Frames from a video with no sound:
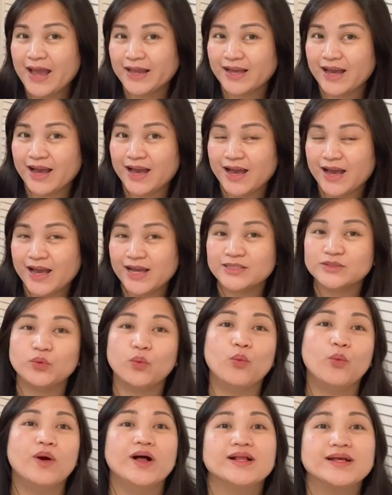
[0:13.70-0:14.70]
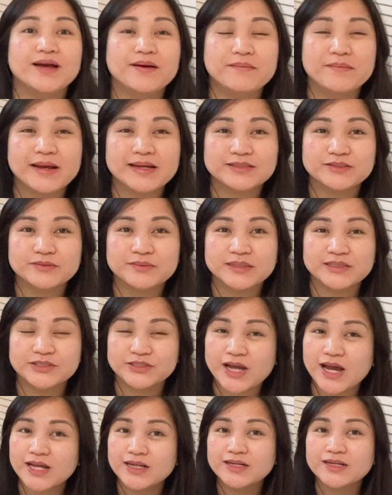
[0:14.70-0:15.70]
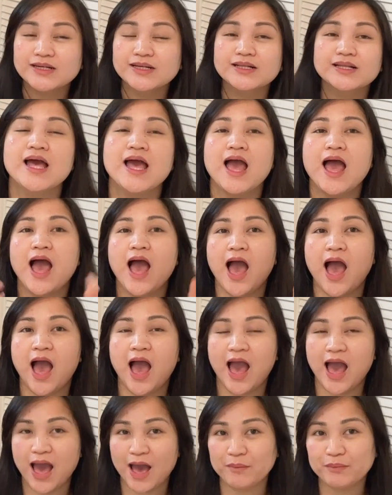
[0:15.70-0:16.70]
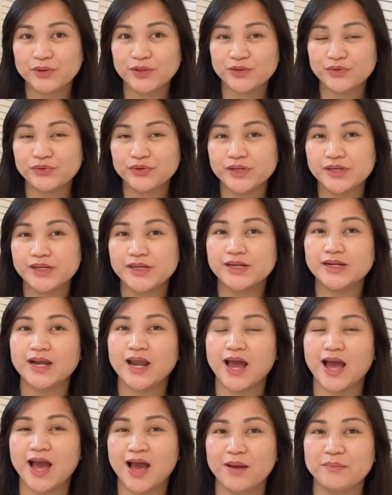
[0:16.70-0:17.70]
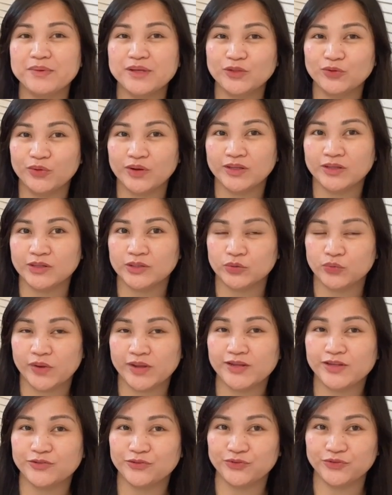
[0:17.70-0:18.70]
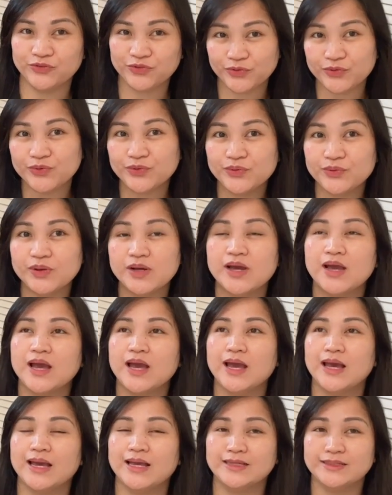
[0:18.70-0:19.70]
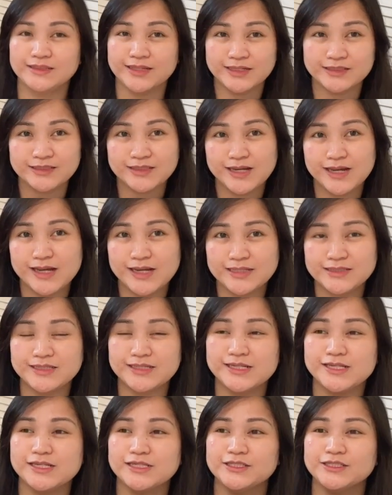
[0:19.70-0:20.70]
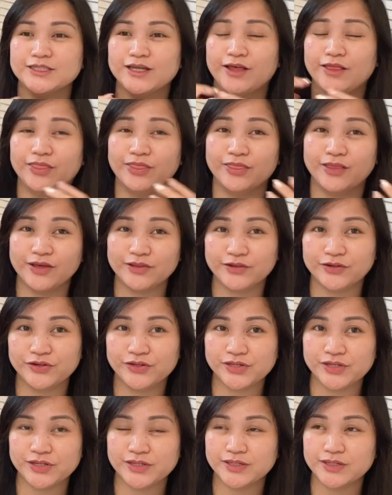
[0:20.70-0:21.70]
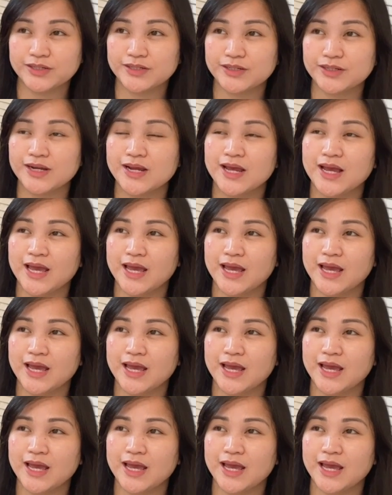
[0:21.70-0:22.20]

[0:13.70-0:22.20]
guys, welcome back to my channel. Happy New Year, happy 2022. Yes guys, it's another year